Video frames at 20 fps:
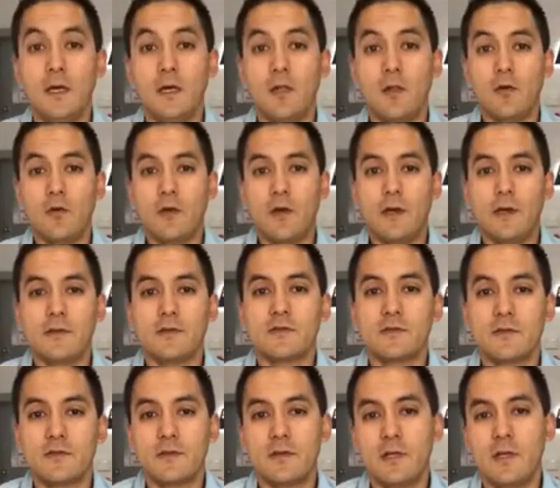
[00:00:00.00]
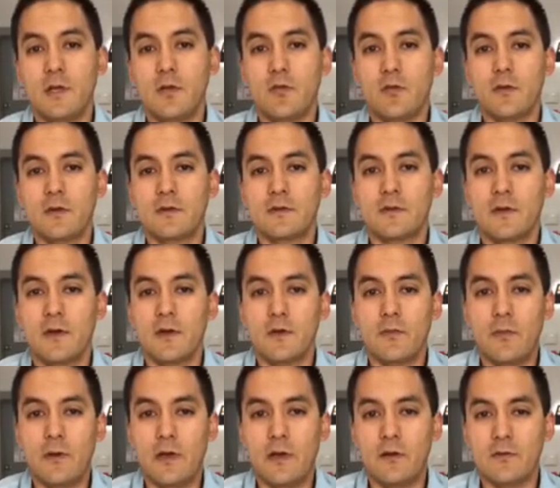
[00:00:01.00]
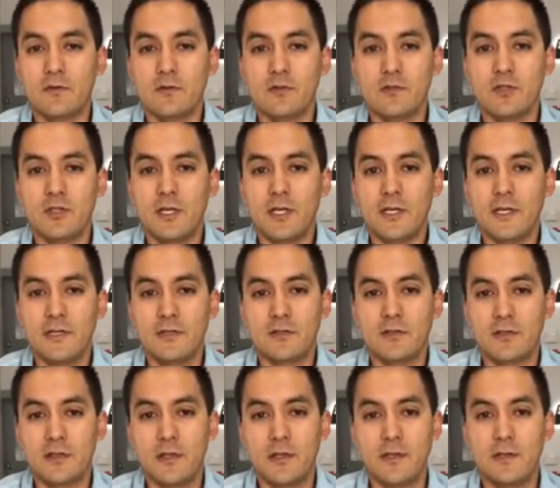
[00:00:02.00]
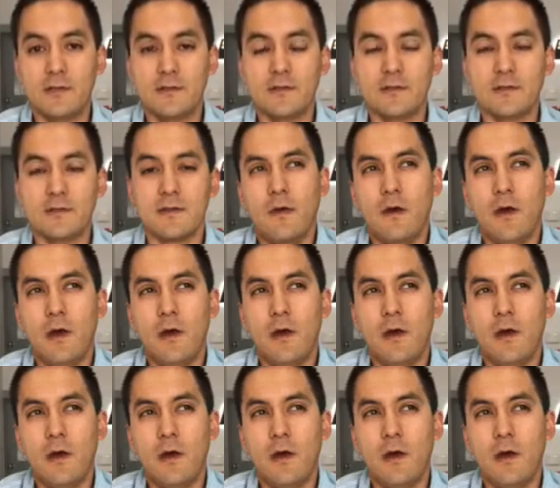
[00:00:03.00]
Hello guys, so today we're going to talk about check engine lights.